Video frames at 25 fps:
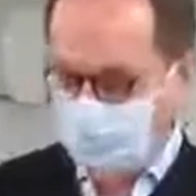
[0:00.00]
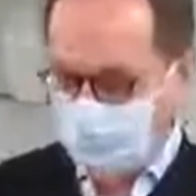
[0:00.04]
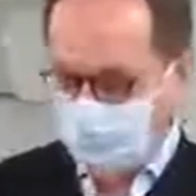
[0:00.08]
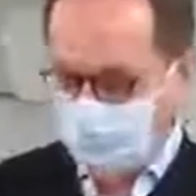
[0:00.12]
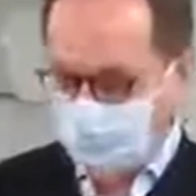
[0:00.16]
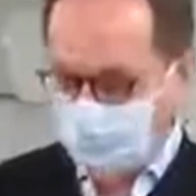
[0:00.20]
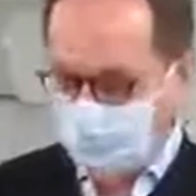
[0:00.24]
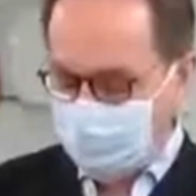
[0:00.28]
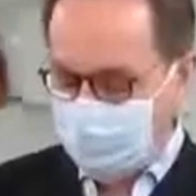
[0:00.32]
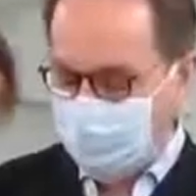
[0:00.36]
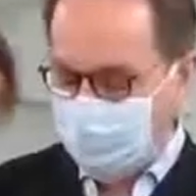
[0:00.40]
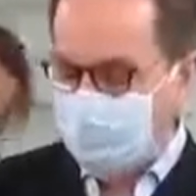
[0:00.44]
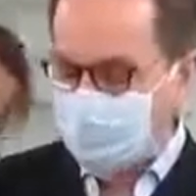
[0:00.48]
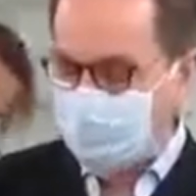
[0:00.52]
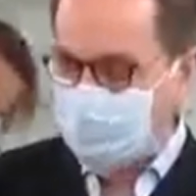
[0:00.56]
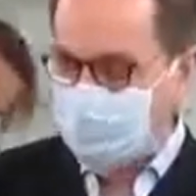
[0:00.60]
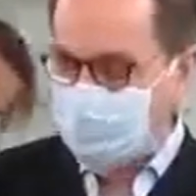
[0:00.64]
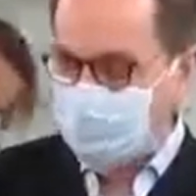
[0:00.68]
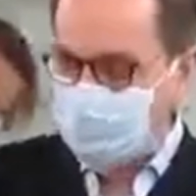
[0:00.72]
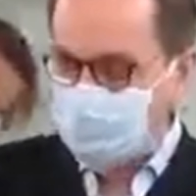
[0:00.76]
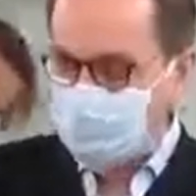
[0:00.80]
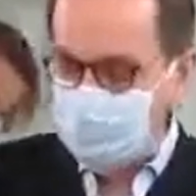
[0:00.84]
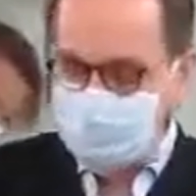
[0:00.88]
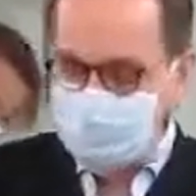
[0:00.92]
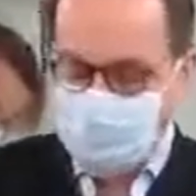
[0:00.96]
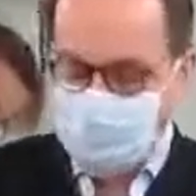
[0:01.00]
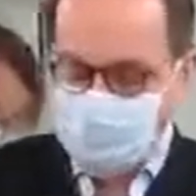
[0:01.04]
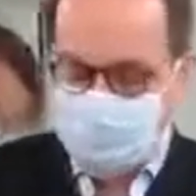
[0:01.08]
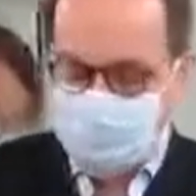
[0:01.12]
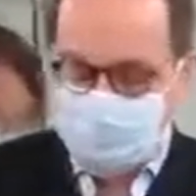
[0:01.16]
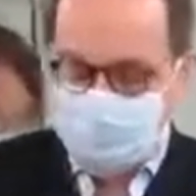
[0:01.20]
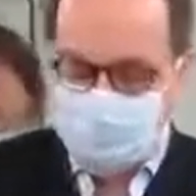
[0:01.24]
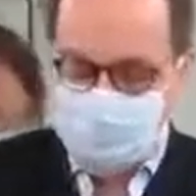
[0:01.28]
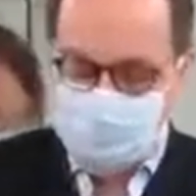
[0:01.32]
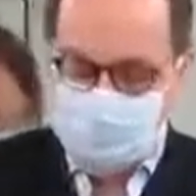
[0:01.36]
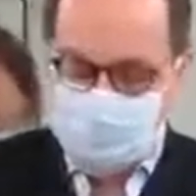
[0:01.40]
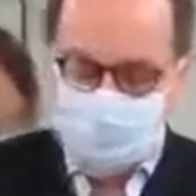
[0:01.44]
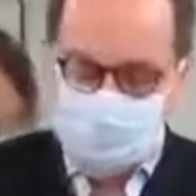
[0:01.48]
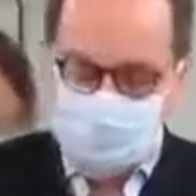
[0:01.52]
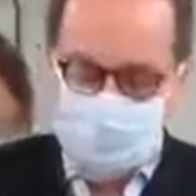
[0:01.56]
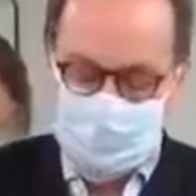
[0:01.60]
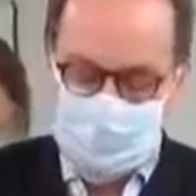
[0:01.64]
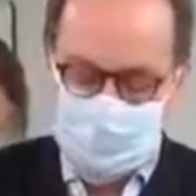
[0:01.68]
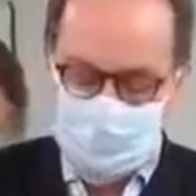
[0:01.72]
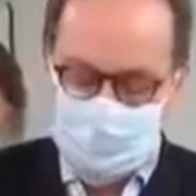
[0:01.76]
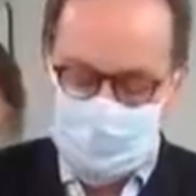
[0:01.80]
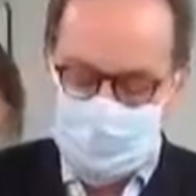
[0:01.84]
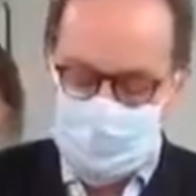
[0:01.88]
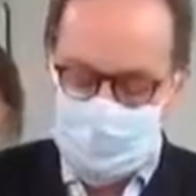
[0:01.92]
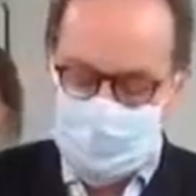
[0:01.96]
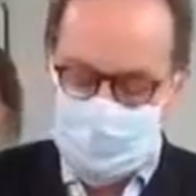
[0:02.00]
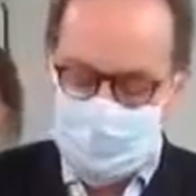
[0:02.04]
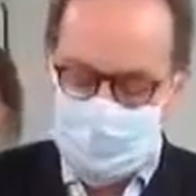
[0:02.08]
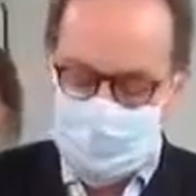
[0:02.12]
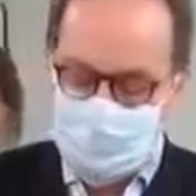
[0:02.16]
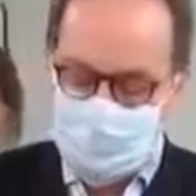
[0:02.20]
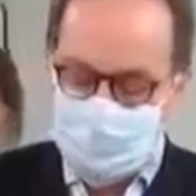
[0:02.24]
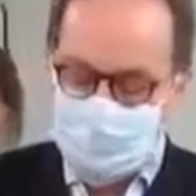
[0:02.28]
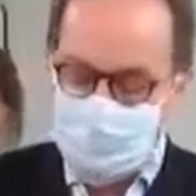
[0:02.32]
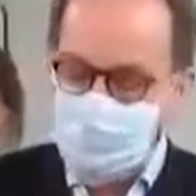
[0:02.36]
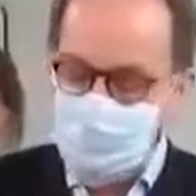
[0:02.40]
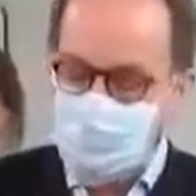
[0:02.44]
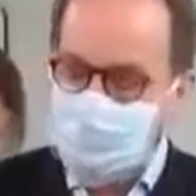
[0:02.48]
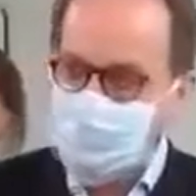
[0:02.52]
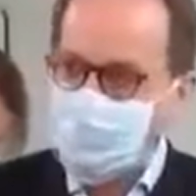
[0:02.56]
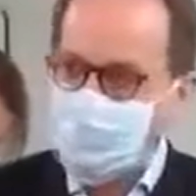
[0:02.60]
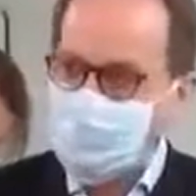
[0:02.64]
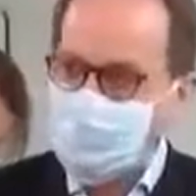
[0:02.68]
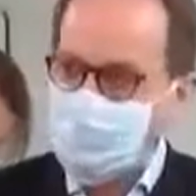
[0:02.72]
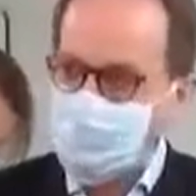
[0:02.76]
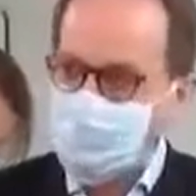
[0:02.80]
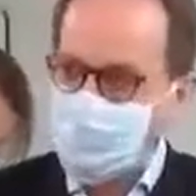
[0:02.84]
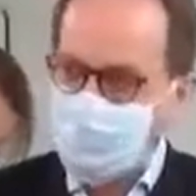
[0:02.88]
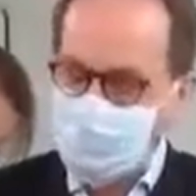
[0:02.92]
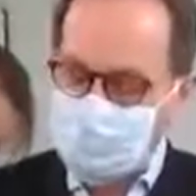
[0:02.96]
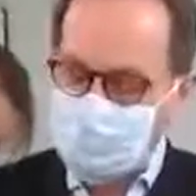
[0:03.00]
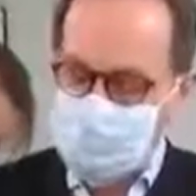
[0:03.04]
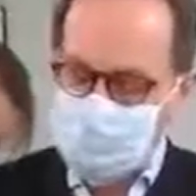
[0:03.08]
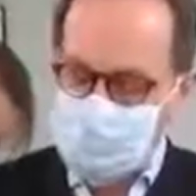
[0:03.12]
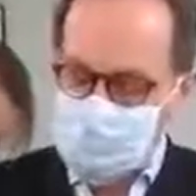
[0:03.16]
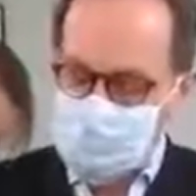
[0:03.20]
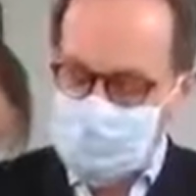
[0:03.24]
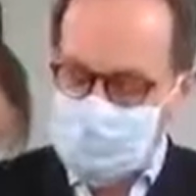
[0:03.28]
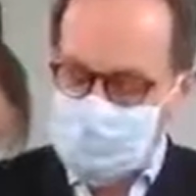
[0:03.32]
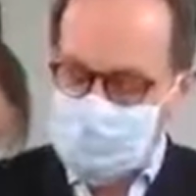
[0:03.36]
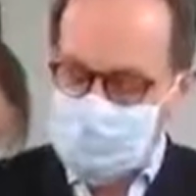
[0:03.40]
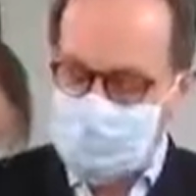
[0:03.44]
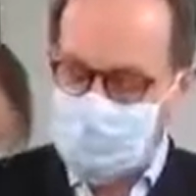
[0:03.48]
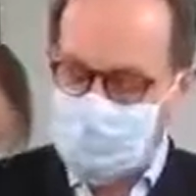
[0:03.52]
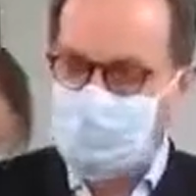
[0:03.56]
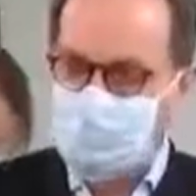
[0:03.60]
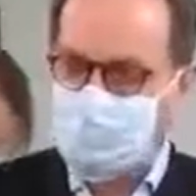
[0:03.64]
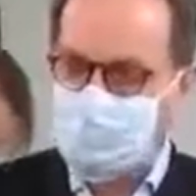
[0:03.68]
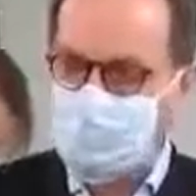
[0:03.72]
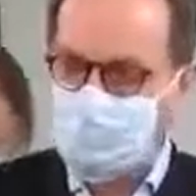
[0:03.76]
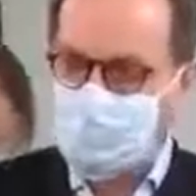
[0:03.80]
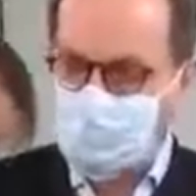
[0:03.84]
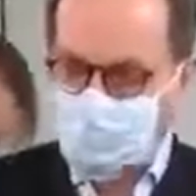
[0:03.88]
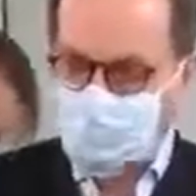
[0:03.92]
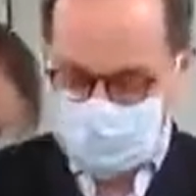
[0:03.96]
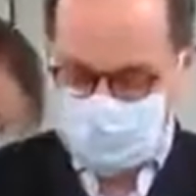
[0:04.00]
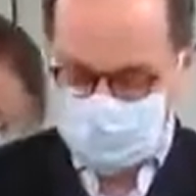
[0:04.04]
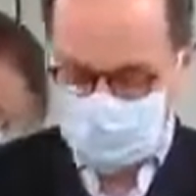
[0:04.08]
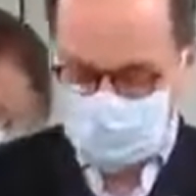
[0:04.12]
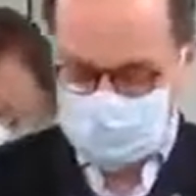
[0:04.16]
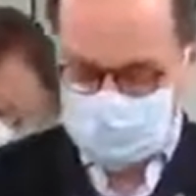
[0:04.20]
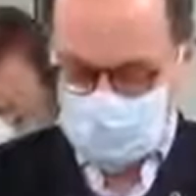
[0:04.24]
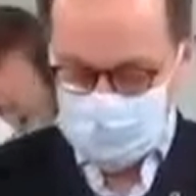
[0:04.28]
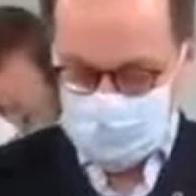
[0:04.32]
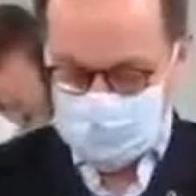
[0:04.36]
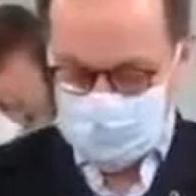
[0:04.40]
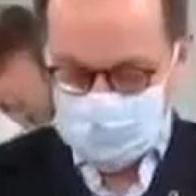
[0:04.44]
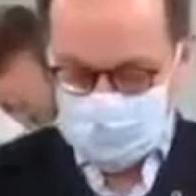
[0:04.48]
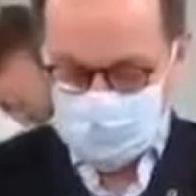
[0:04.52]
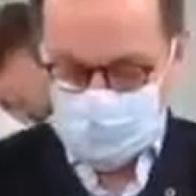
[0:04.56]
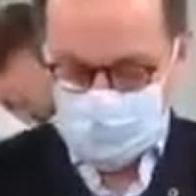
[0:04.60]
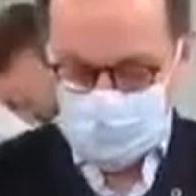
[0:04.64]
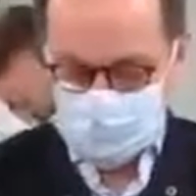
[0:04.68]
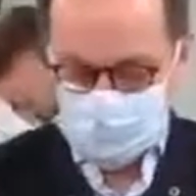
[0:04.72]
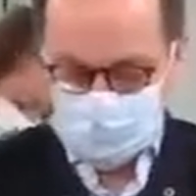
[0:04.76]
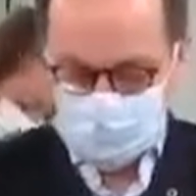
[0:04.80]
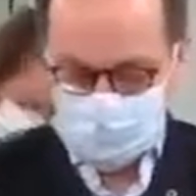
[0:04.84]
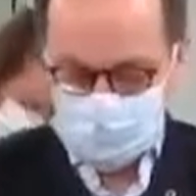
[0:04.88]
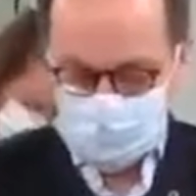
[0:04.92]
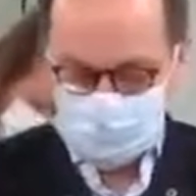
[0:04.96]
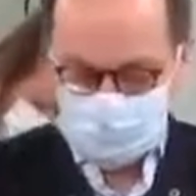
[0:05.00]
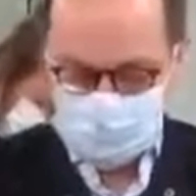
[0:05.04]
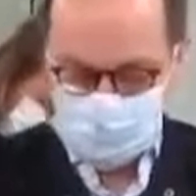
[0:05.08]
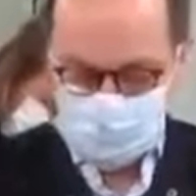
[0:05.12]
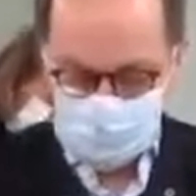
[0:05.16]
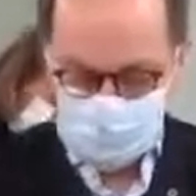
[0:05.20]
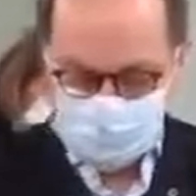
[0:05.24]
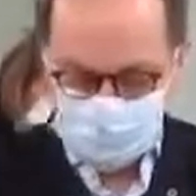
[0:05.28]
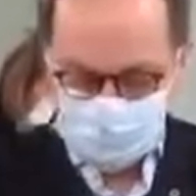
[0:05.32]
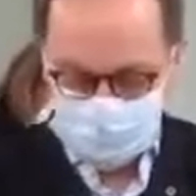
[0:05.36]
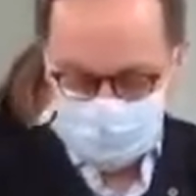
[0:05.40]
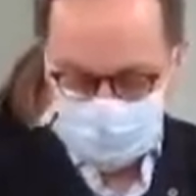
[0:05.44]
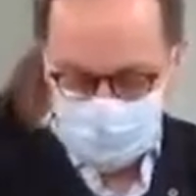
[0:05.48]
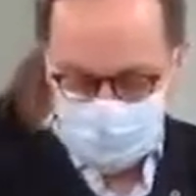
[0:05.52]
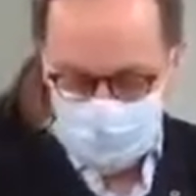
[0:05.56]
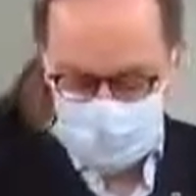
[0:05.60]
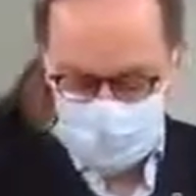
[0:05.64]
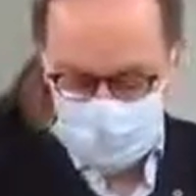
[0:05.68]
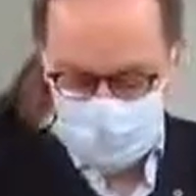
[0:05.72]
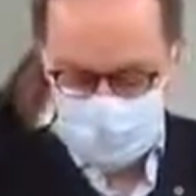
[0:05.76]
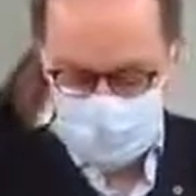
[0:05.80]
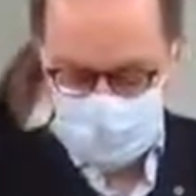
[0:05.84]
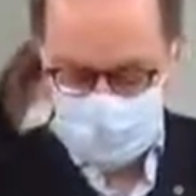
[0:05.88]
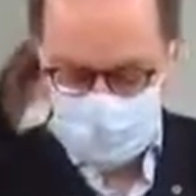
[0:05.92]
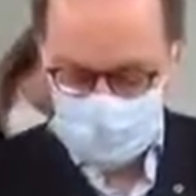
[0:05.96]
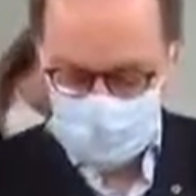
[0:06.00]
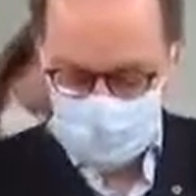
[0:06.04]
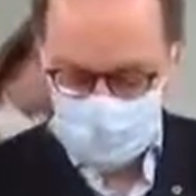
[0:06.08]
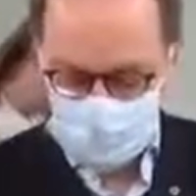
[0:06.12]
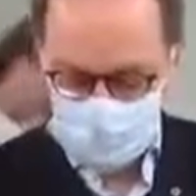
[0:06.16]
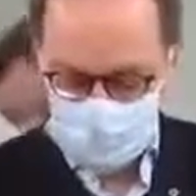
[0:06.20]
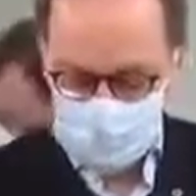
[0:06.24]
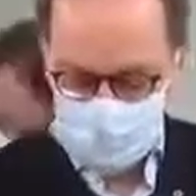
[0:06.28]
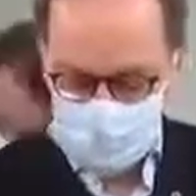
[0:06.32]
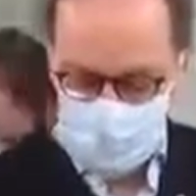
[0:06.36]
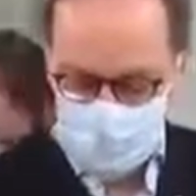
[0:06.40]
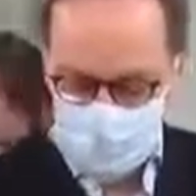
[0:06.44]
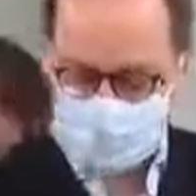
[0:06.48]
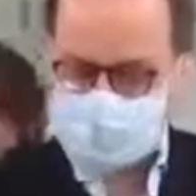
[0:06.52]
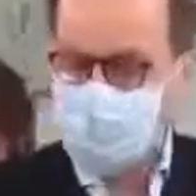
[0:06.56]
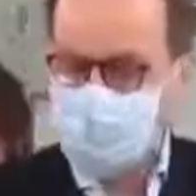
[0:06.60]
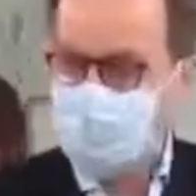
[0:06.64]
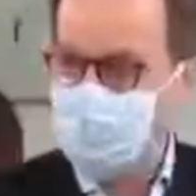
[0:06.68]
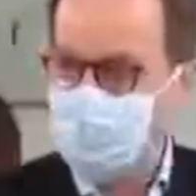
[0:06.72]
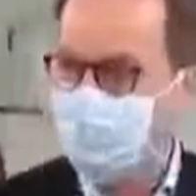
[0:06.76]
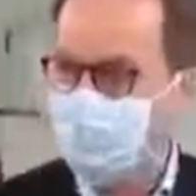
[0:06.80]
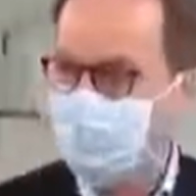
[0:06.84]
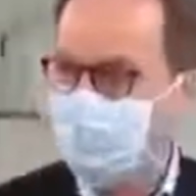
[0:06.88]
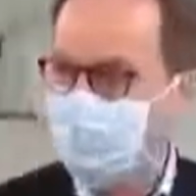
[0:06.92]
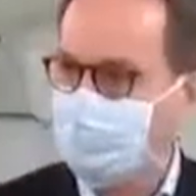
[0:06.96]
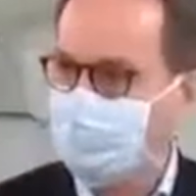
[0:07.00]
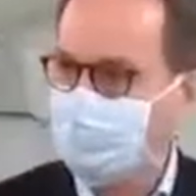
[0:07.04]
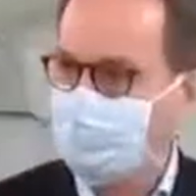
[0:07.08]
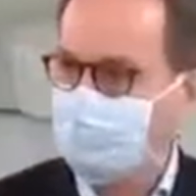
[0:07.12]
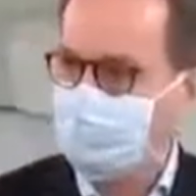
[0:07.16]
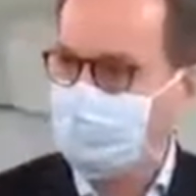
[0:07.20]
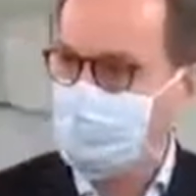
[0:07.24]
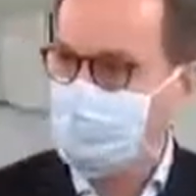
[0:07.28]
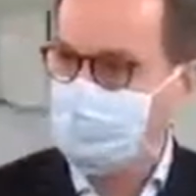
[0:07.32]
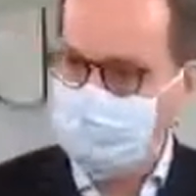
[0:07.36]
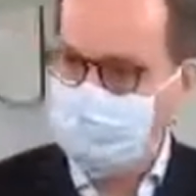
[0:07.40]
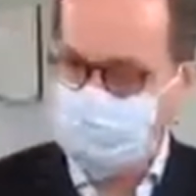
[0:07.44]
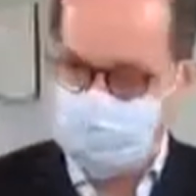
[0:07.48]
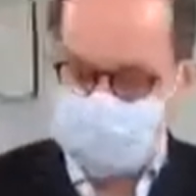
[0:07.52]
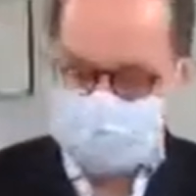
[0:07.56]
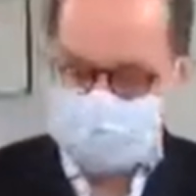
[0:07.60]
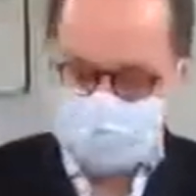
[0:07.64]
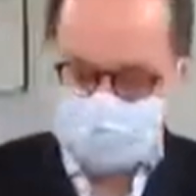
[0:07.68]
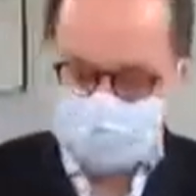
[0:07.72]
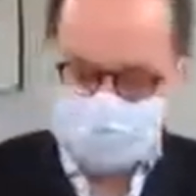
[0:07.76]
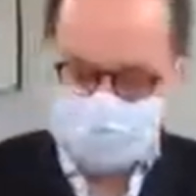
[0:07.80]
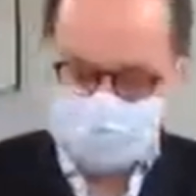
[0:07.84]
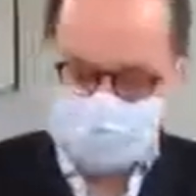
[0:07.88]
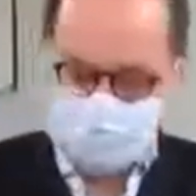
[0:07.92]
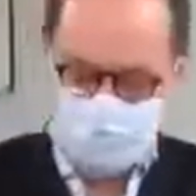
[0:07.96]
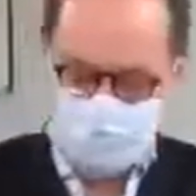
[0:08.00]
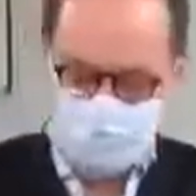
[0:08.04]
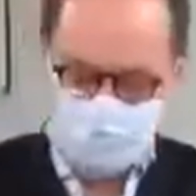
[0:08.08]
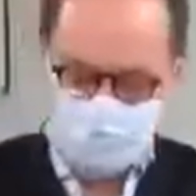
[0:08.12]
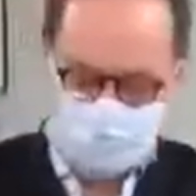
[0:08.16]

First, when you do your injection, and you start and you begin to do such injection,